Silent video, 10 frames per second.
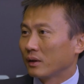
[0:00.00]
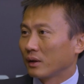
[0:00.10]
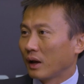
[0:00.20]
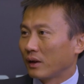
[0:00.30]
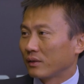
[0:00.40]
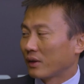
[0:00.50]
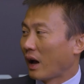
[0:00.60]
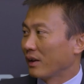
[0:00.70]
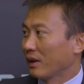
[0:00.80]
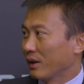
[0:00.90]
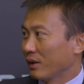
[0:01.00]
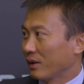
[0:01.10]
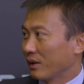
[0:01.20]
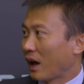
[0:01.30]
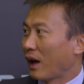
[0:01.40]
they are done
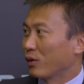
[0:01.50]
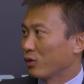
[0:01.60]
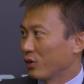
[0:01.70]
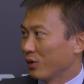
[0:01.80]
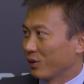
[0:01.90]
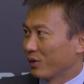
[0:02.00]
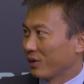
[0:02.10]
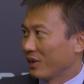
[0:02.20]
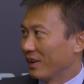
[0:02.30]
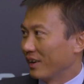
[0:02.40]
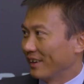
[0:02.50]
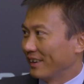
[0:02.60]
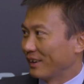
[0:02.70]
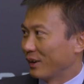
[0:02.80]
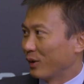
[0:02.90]
in countries,
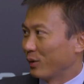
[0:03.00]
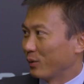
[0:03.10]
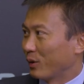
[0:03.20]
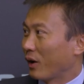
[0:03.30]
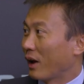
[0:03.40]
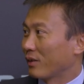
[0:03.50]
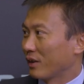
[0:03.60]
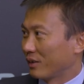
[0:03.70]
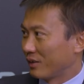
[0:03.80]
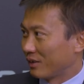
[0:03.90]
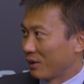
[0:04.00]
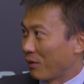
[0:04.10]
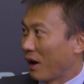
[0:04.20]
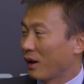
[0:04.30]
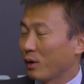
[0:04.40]
you know, not as a
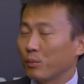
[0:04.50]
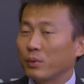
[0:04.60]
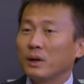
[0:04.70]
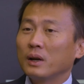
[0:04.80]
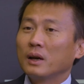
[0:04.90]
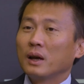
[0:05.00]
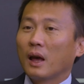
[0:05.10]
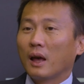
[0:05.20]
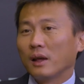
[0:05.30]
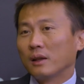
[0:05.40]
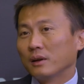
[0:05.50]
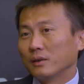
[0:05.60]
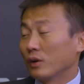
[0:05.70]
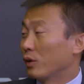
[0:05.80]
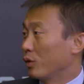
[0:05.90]
developed, and
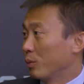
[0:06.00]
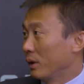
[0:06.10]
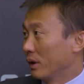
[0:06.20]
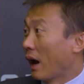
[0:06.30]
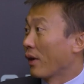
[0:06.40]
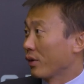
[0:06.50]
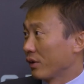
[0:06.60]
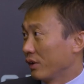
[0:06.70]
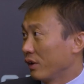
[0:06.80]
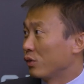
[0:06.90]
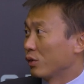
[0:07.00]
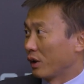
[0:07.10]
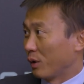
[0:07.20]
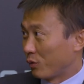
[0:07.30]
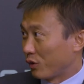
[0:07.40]
there could be ethical issue
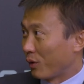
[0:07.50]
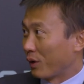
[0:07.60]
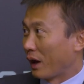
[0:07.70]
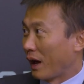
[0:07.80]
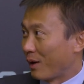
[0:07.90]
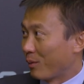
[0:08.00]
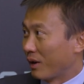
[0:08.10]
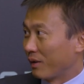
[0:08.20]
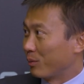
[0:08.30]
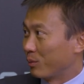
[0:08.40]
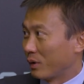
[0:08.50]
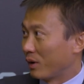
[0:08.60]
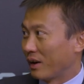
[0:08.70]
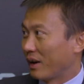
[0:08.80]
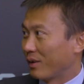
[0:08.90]
keep showing up.
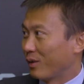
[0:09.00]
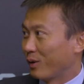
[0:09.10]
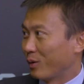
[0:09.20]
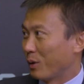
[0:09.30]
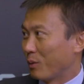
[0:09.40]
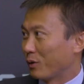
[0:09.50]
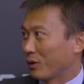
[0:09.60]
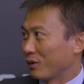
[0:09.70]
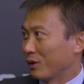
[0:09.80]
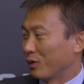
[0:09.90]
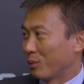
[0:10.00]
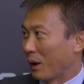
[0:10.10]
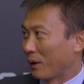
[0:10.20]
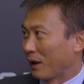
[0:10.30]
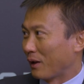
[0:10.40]
All the people just need to
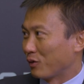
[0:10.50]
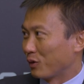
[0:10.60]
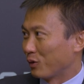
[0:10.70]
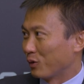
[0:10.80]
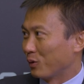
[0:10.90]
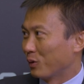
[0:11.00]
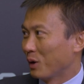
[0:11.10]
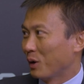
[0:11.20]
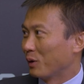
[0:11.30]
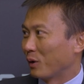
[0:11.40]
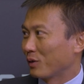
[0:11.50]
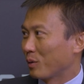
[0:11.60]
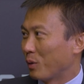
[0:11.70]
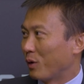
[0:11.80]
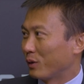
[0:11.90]
pay attention to not
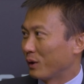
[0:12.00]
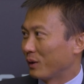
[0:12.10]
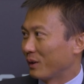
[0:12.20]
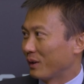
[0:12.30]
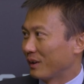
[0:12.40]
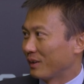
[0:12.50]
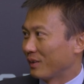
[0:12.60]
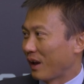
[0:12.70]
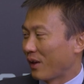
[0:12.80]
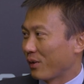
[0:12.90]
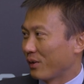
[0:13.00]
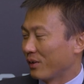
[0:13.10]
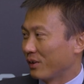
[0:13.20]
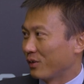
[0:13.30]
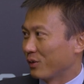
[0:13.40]
supporting these ethical
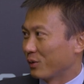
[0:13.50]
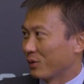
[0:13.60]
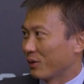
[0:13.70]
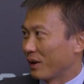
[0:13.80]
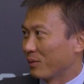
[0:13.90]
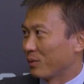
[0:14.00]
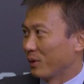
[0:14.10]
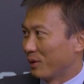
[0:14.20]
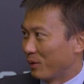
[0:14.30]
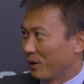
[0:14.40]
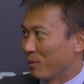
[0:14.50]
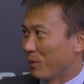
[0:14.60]
issues. Right, really